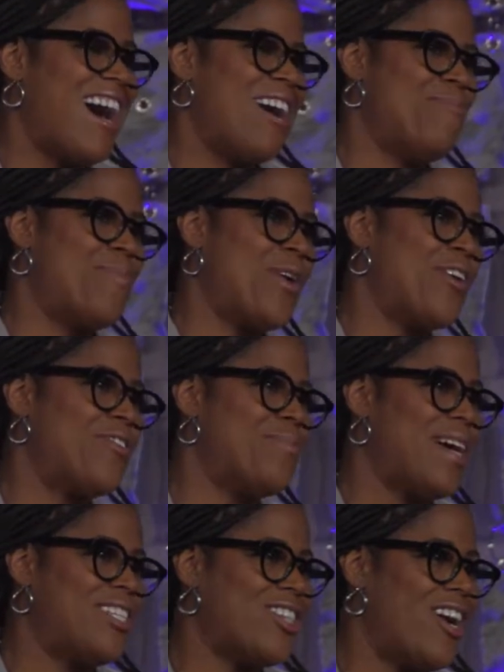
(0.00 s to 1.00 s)
I birthed
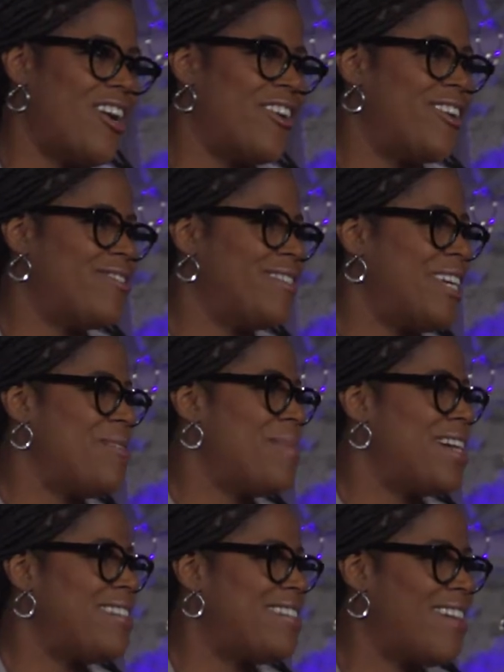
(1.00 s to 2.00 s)
my daughter and
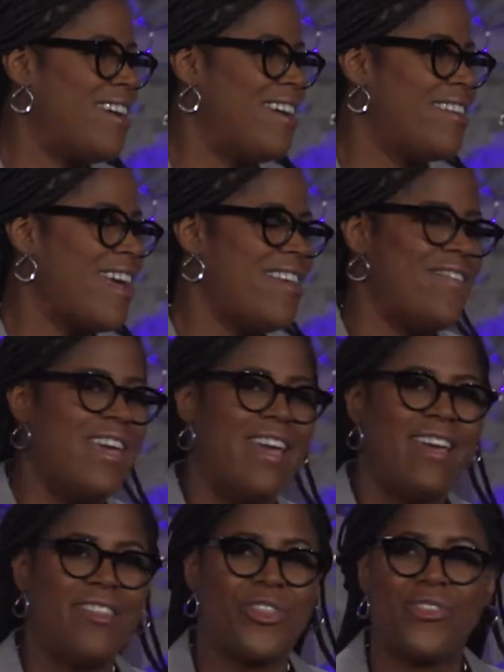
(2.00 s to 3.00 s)
my son, and
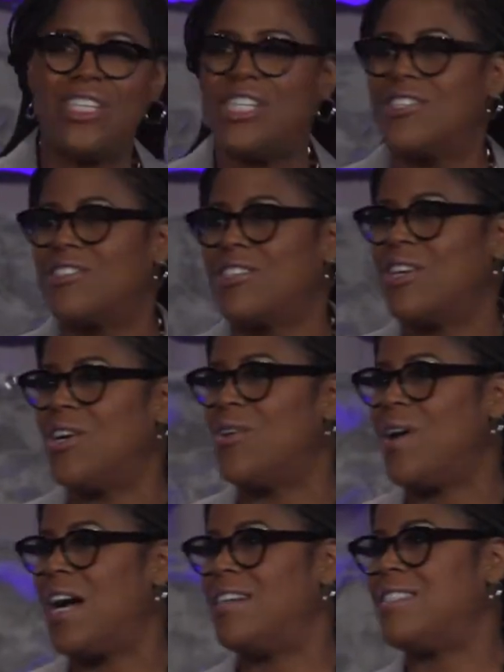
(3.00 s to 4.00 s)
then 3 years
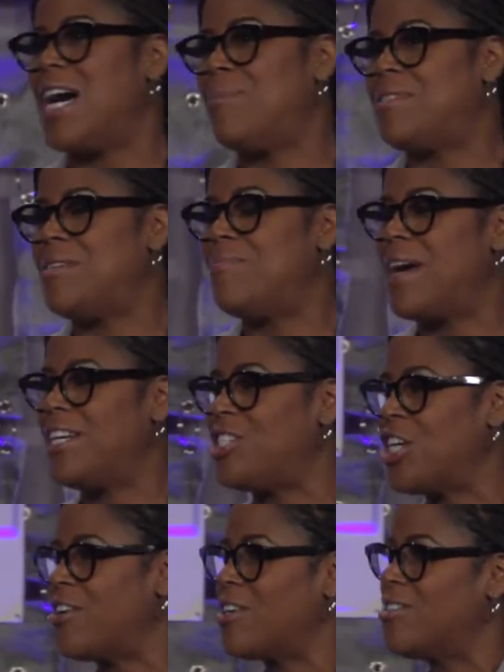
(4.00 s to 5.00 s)
ago, I adopted my
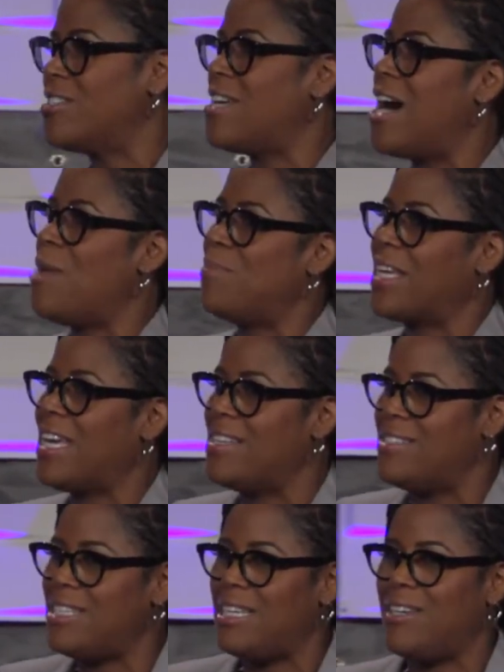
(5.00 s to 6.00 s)
cherry on top,
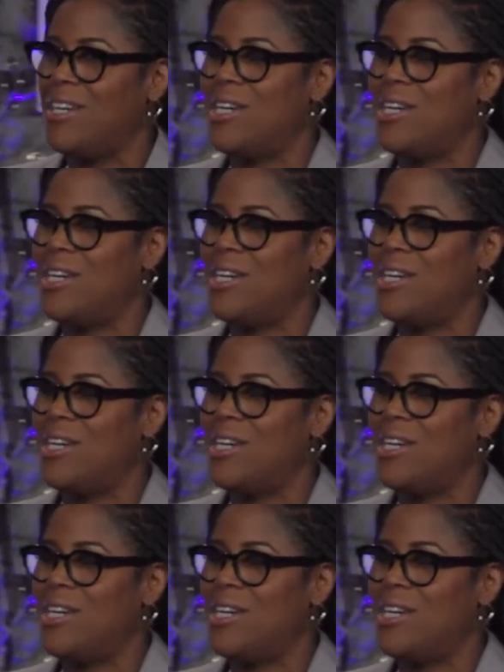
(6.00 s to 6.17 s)
Mackenzie,